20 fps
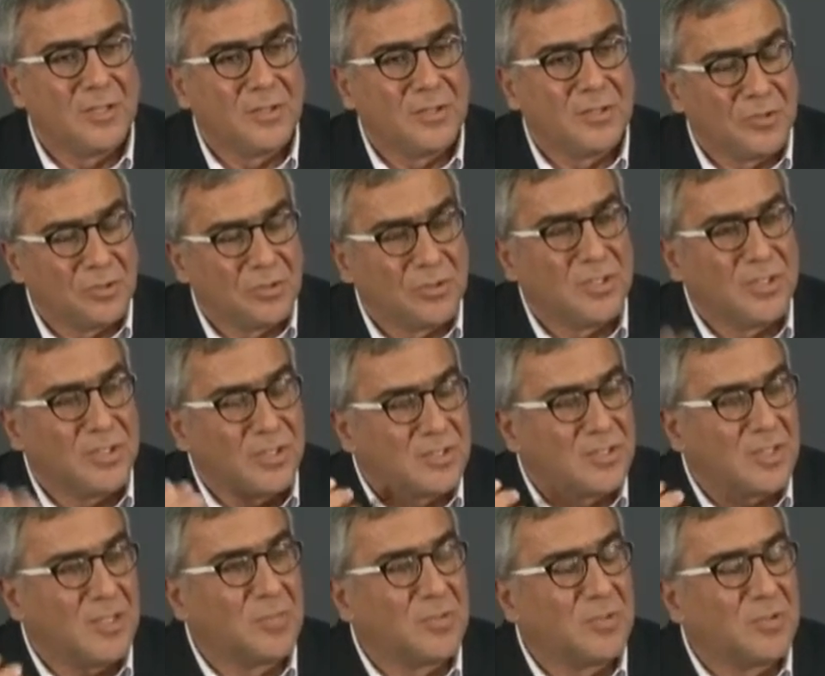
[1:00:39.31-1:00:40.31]
I mean, the
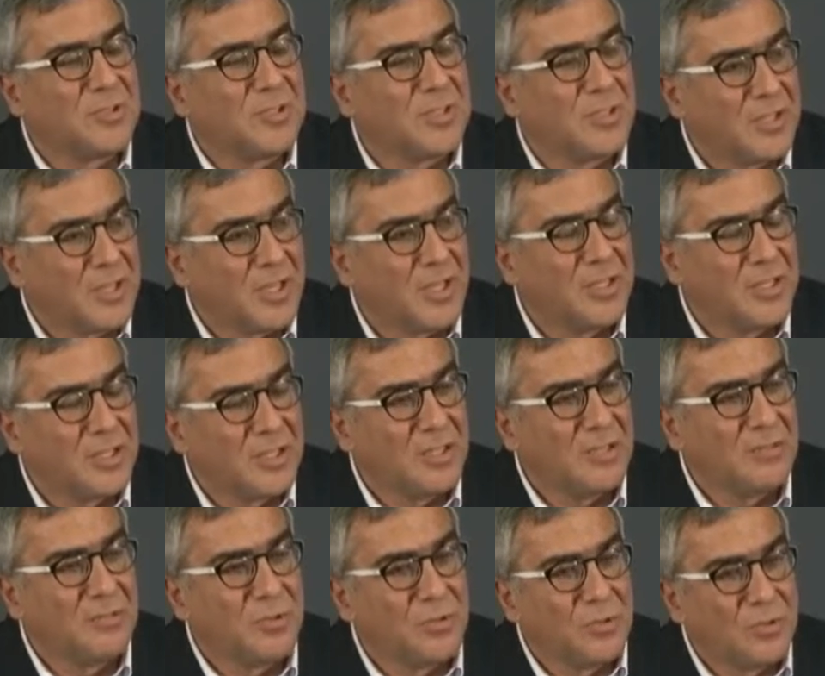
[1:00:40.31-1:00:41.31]
examples I
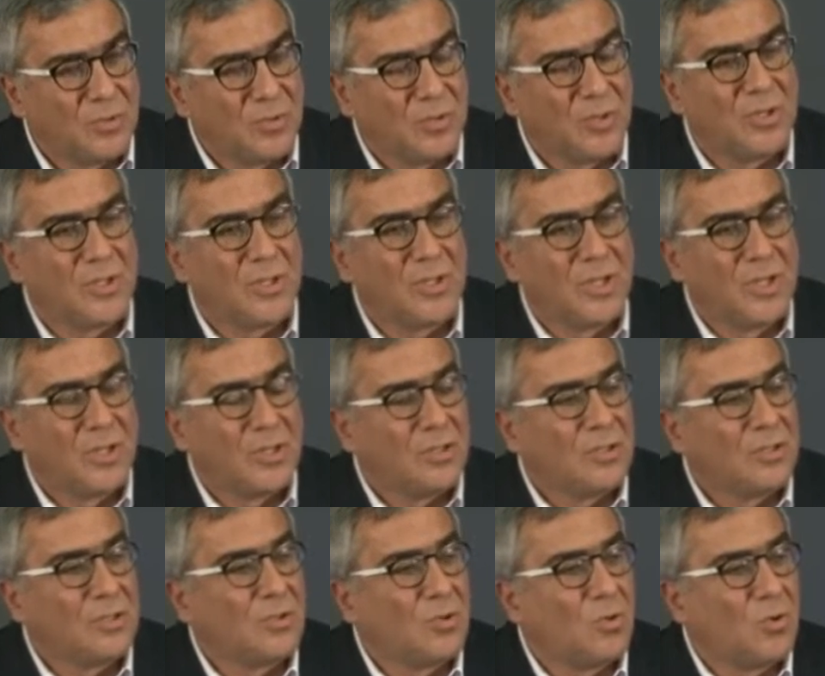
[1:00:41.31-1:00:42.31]
gave you were
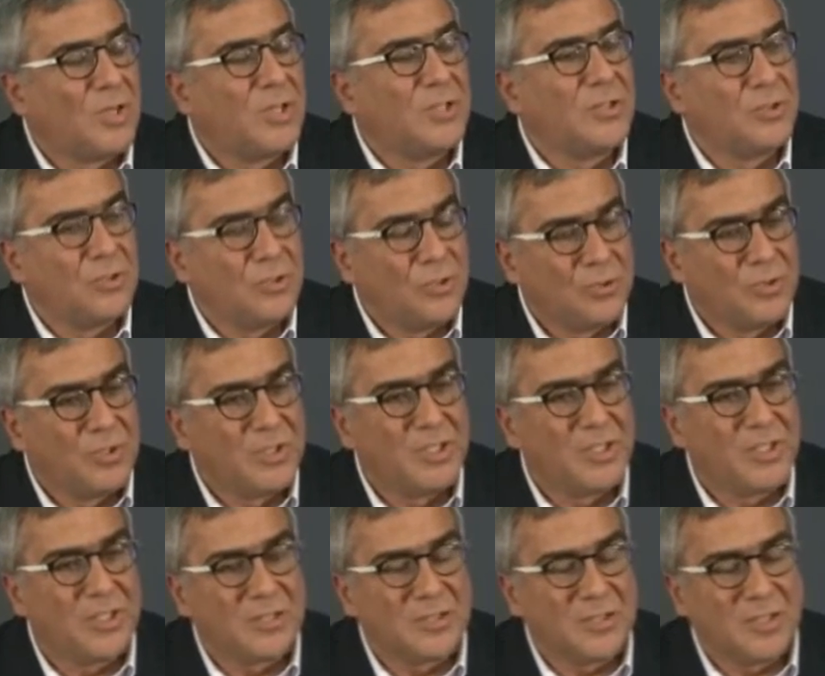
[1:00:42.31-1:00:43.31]
quite
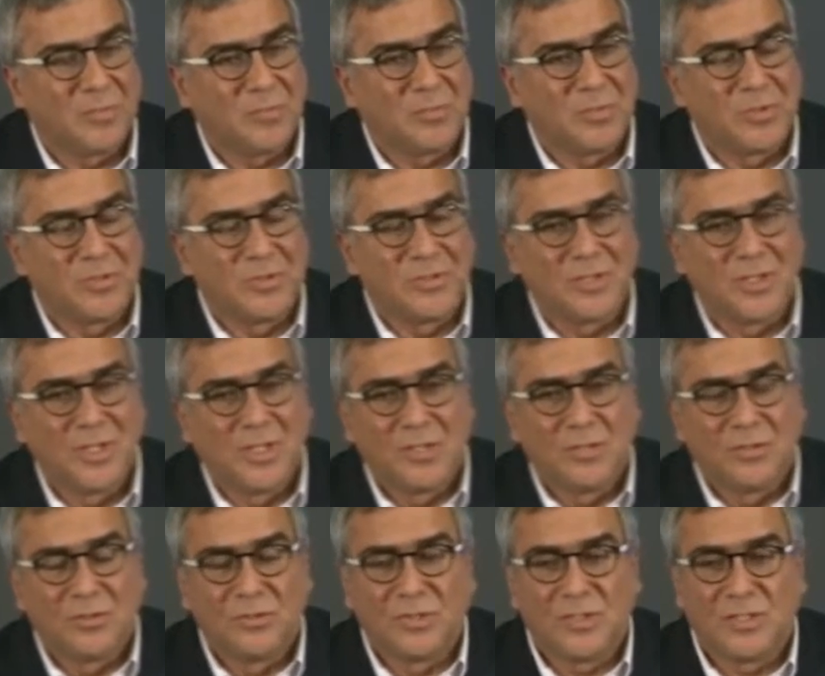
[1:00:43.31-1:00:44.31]
unique examples.
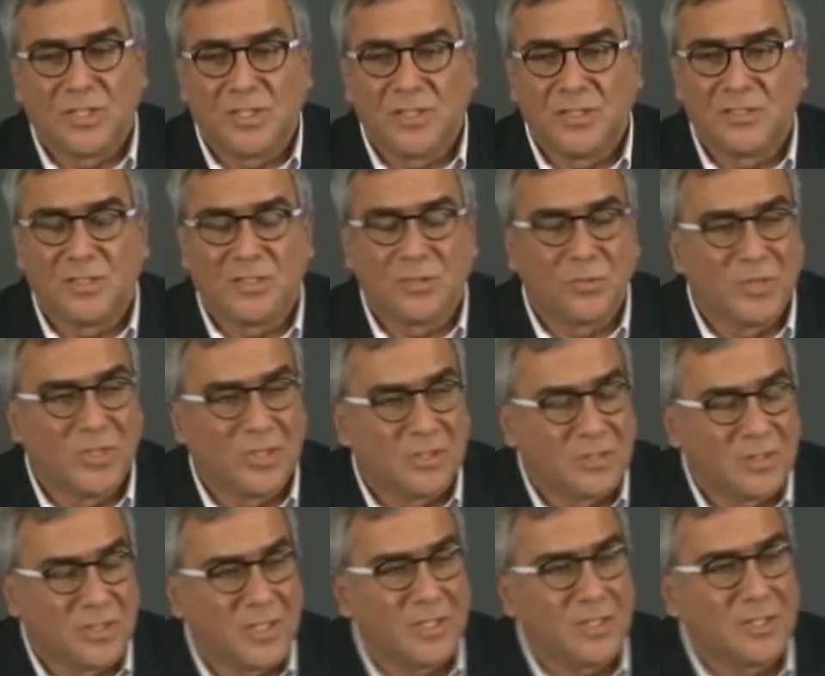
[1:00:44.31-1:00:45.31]
The studies that we
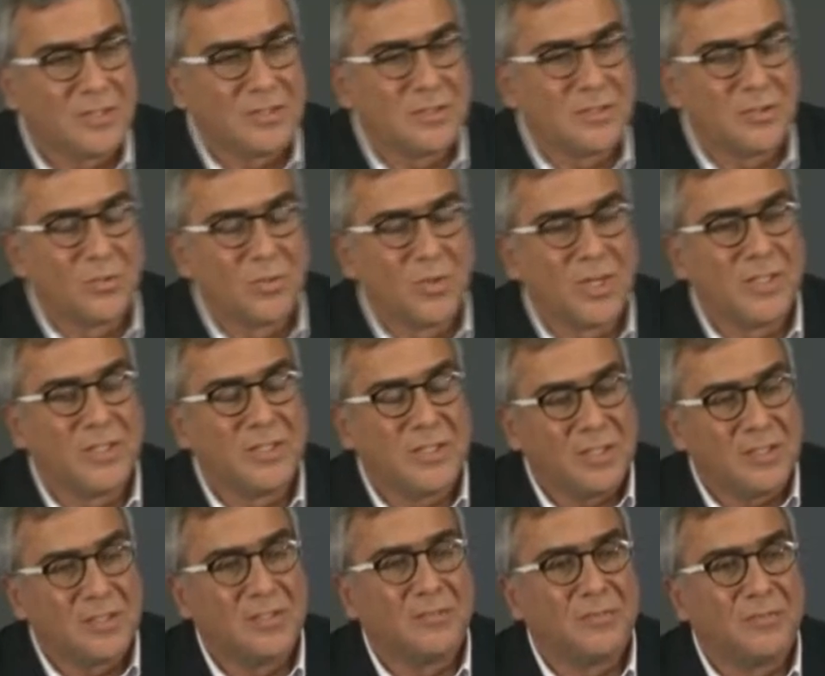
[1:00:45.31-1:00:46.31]
conduct will
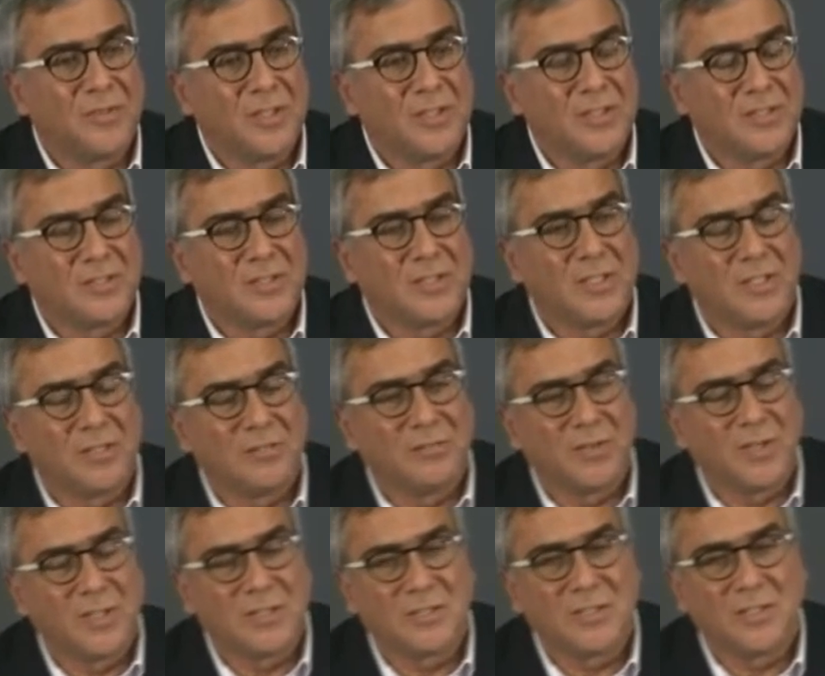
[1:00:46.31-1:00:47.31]
identify side
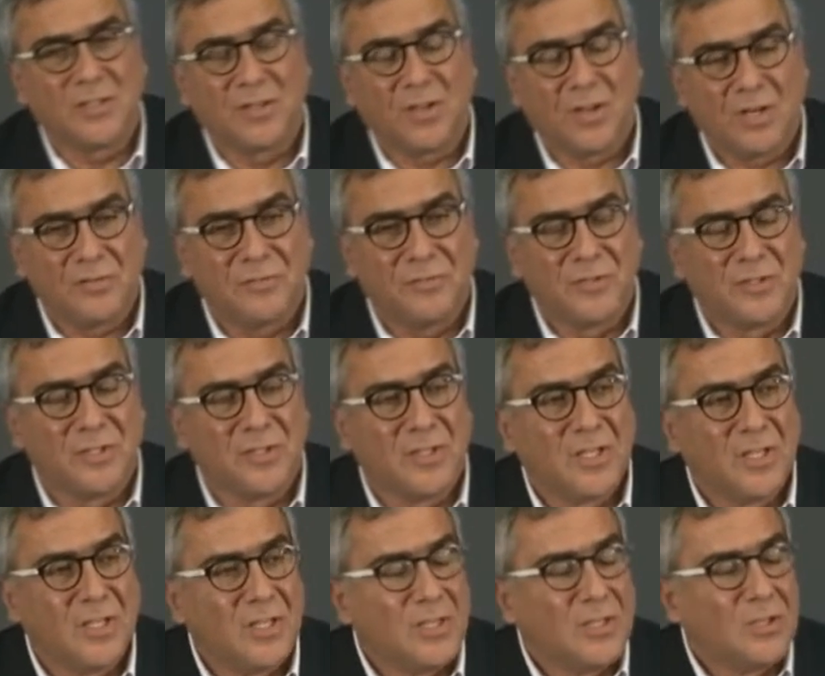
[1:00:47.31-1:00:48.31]
effects, and
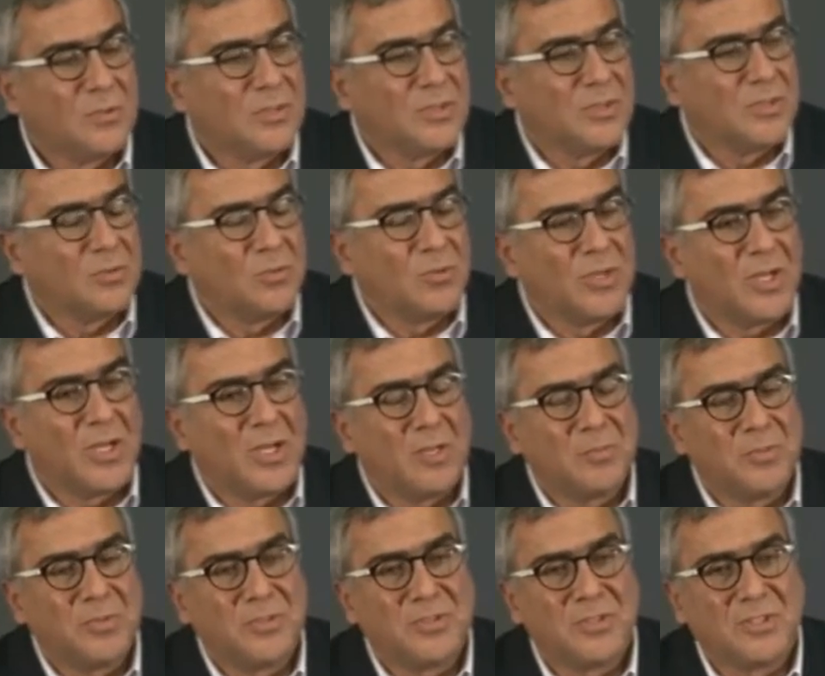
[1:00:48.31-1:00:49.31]
often What
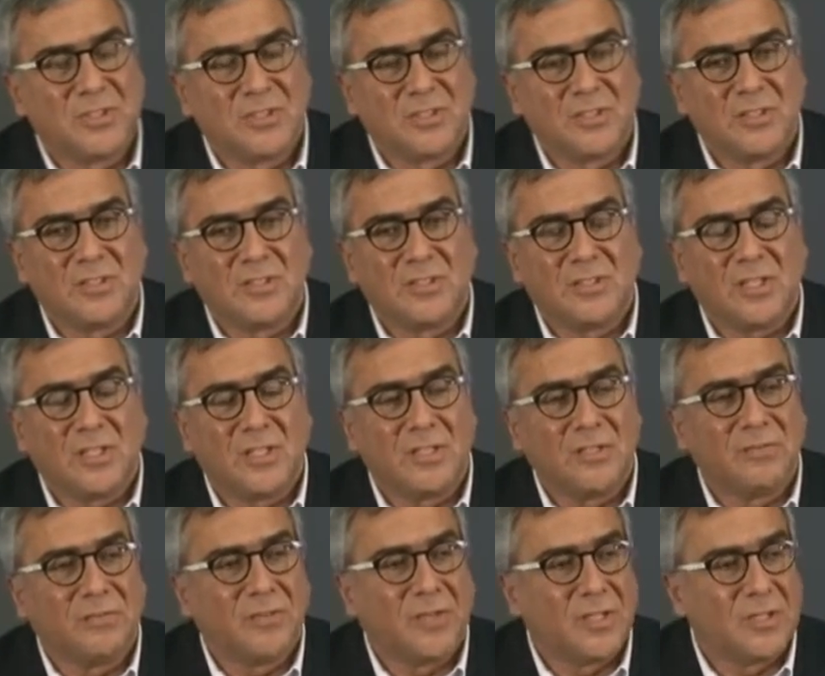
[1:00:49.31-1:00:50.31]
happens is these
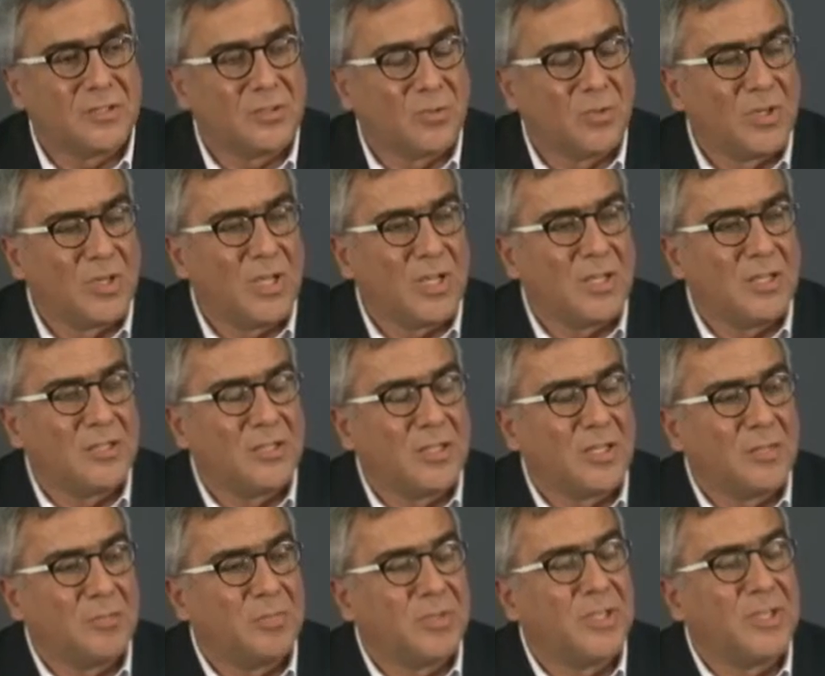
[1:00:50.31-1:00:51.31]
side effects will end
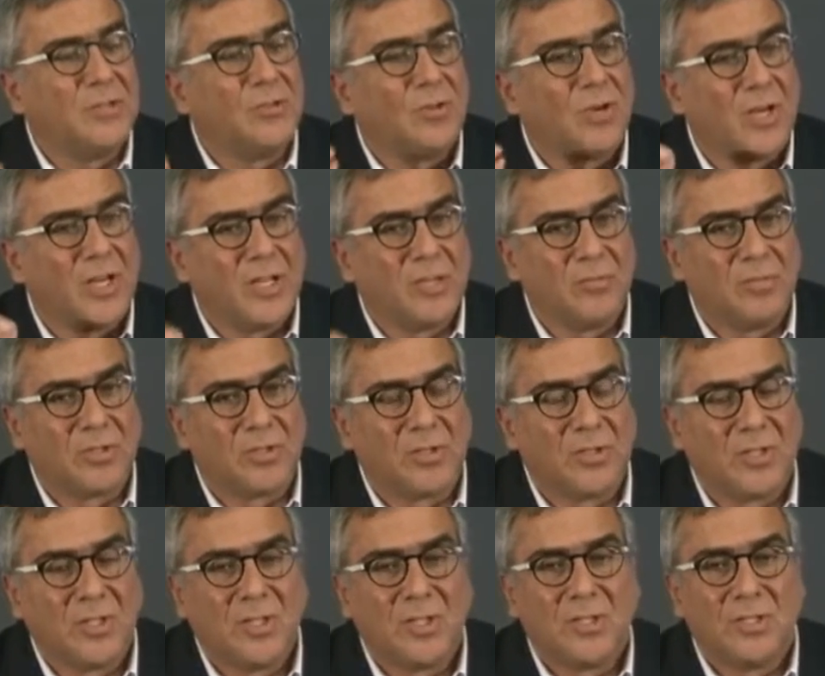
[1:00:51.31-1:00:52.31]
up in the label.